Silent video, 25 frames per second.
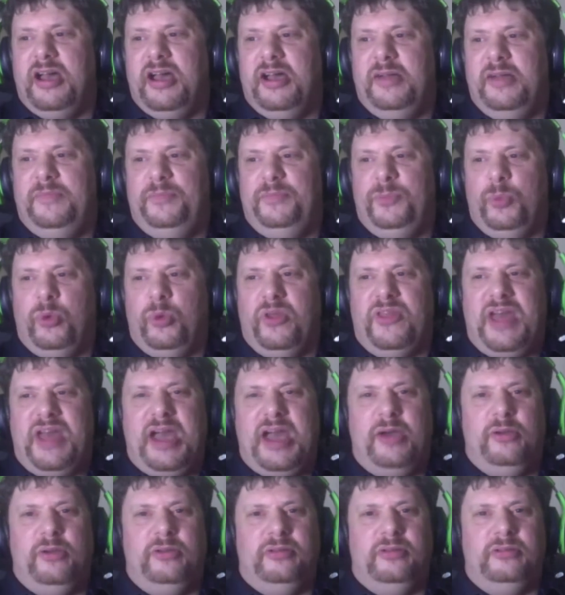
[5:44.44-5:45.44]

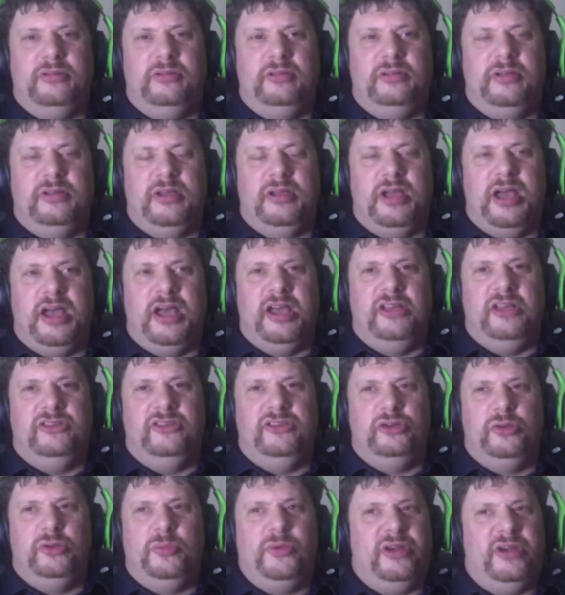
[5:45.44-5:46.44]
without
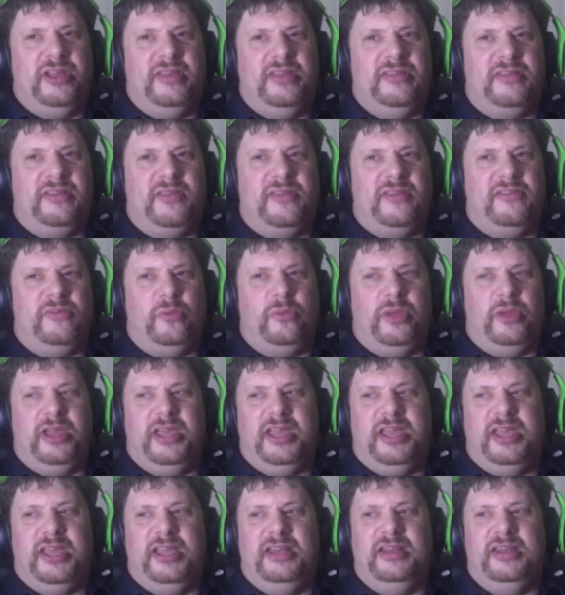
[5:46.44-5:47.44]
Drew Brees this
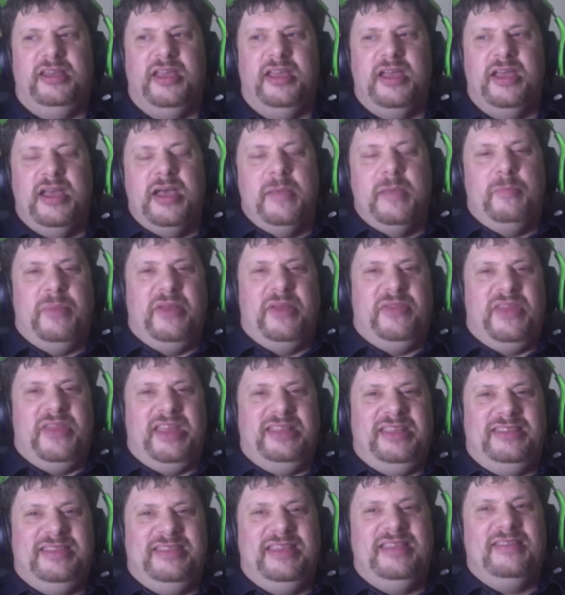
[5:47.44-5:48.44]
weekend, but they
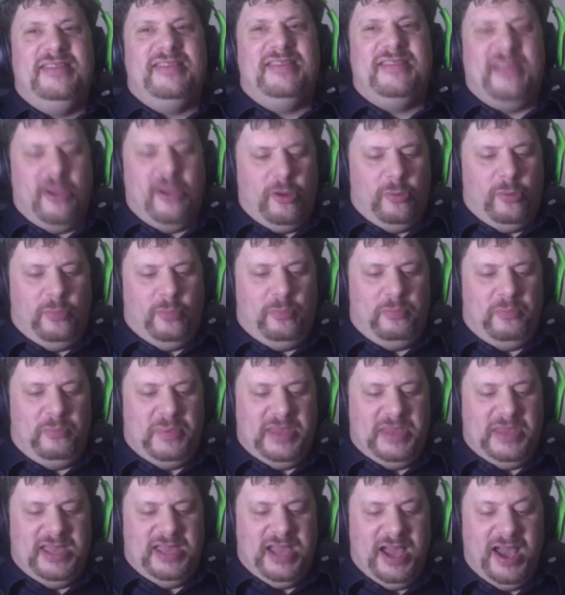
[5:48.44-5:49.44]
did so
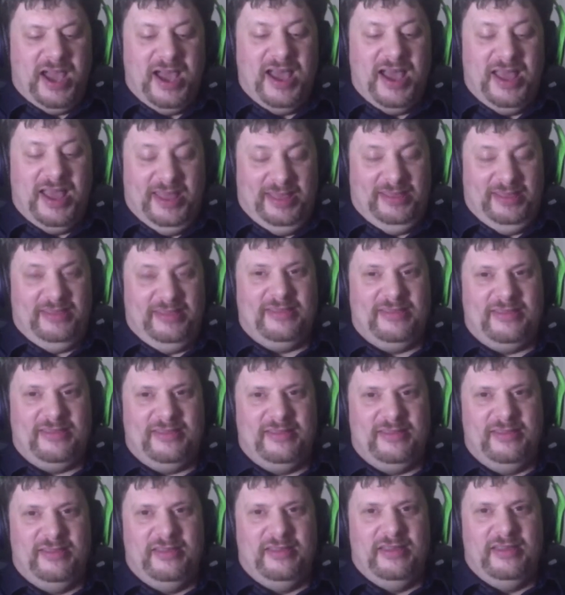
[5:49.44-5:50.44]
because
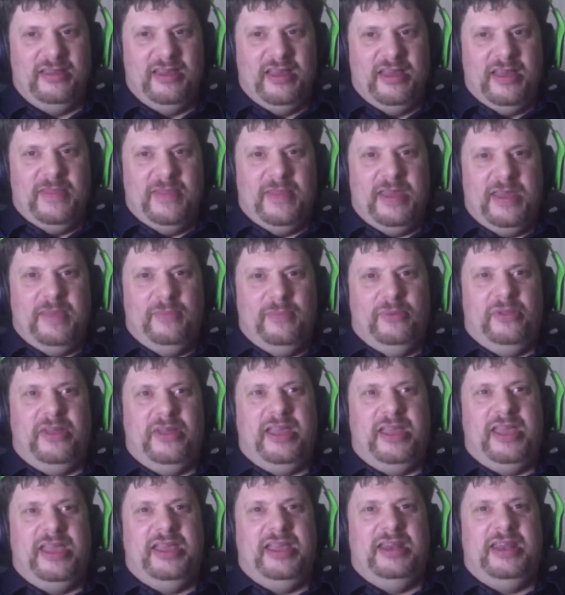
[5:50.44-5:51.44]
they
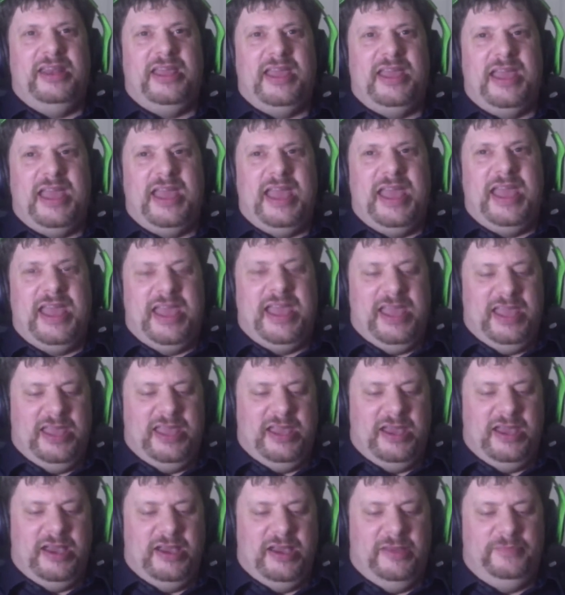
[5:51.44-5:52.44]
played
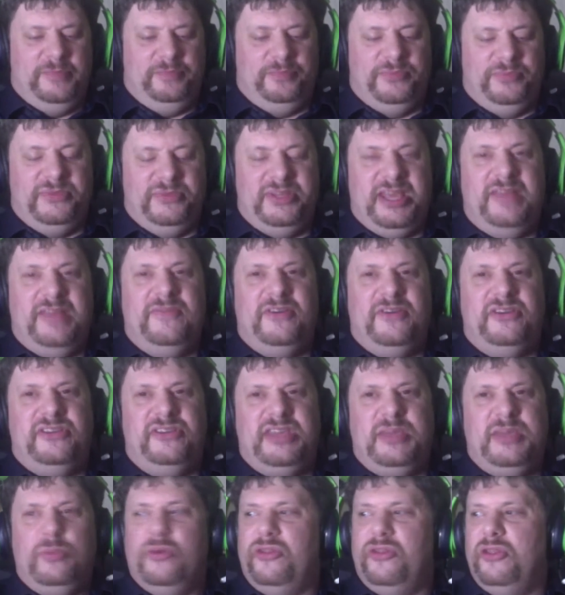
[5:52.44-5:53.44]
a Denver
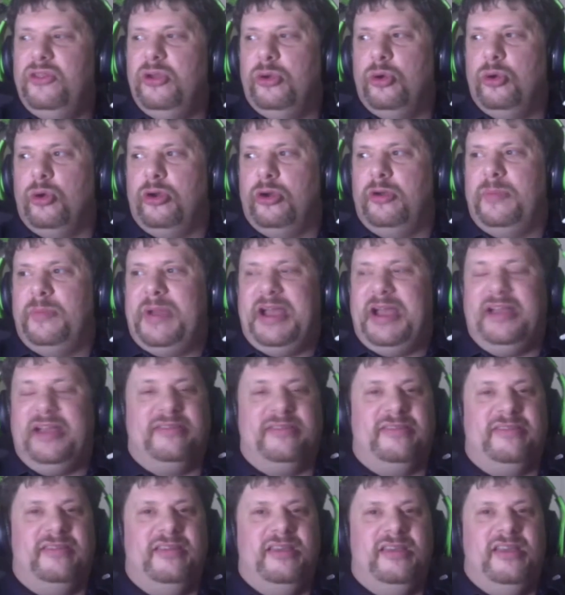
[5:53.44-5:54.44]
team with no
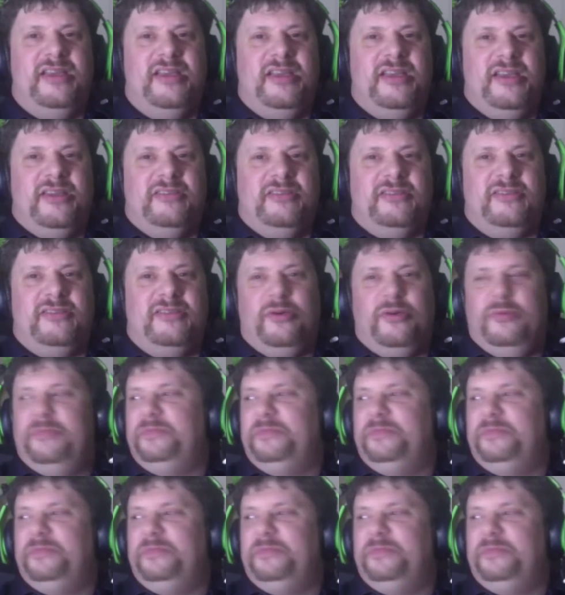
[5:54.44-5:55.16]
quarterbacks. So